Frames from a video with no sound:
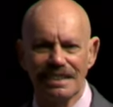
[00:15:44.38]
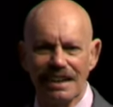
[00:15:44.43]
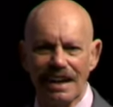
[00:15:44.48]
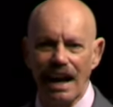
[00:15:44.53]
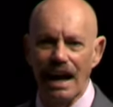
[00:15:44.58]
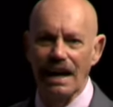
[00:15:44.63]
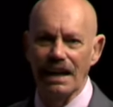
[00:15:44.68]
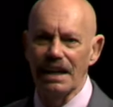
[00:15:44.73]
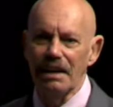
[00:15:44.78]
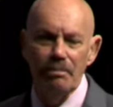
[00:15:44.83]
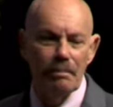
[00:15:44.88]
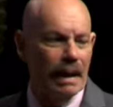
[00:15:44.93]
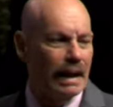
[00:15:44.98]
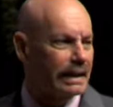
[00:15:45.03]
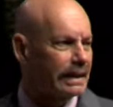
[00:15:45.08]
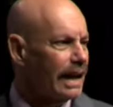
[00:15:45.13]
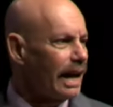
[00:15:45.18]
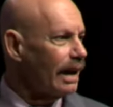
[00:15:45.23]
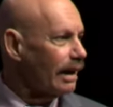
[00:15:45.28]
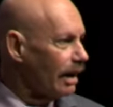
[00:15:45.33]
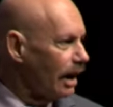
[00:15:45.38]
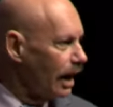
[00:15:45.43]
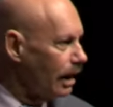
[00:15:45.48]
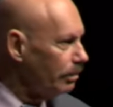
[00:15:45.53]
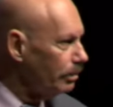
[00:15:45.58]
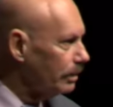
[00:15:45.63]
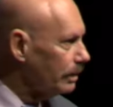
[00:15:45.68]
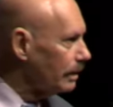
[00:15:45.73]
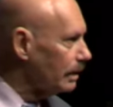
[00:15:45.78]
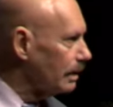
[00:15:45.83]
I didn't make that
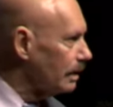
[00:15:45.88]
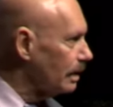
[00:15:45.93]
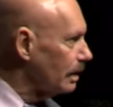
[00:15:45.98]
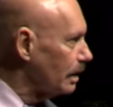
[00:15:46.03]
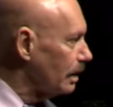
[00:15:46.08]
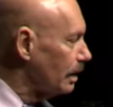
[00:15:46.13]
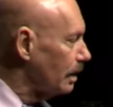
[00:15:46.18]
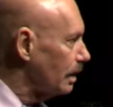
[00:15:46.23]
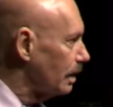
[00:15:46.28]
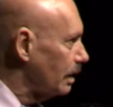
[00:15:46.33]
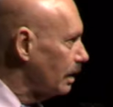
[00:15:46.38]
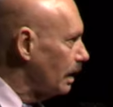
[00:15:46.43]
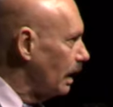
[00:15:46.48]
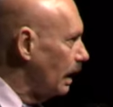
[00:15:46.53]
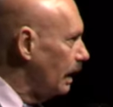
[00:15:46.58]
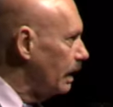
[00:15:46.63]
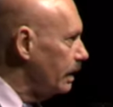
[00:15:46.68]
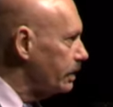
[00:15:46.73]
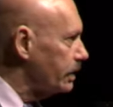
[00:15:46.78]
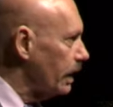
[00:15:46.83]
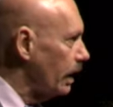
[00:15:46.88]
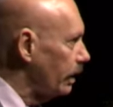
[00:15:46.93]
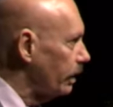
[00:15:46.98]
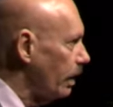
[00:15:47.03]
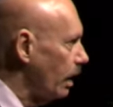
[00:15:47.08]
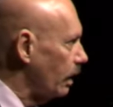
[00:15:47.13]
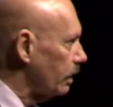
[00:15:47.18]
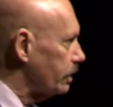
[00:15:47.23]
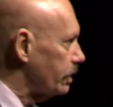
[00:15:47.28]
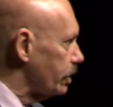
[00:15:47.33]
up. And he said,
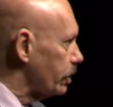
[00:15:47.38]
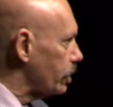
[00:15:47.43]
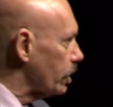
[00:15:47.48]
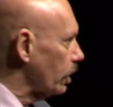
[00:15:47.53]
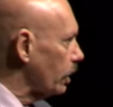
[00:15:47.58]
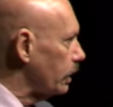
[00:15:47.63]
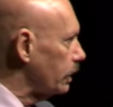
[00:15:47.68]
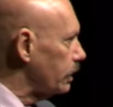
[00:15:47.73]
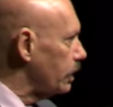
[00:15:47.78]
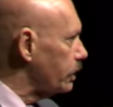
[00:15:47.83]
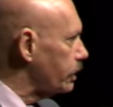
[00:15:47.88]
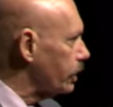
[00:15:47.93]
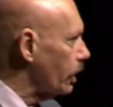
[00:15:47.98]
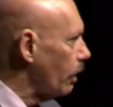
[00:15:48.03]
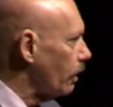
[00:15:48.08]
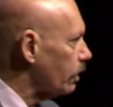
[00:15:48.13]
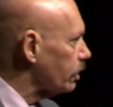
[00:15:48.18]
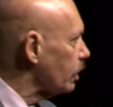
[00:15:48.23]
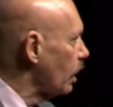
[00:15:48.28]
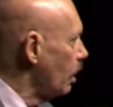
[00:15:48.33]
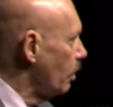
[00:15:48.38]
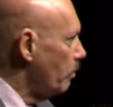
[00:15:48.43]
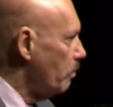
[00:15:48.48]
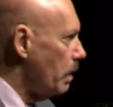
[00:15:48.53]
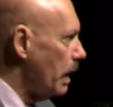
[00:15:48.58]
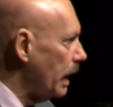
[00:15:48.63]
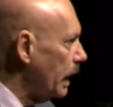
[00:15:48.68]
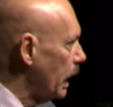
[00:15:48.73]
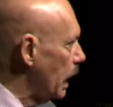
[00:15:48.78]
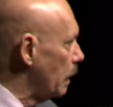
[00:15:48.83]
Look, just look at the church.
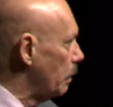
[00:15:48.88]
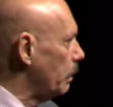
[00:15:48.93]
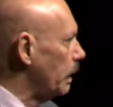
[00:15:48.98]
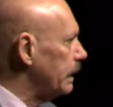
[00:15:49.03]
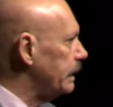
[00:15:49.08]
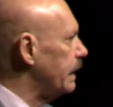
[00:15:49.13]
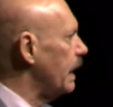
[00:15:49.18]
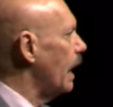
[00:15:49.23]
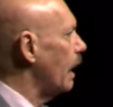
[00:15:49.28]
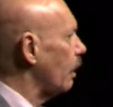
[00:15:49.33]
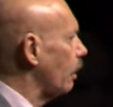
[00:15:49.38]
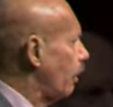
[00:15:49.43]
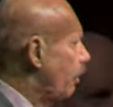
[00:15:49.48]
Many of them are dead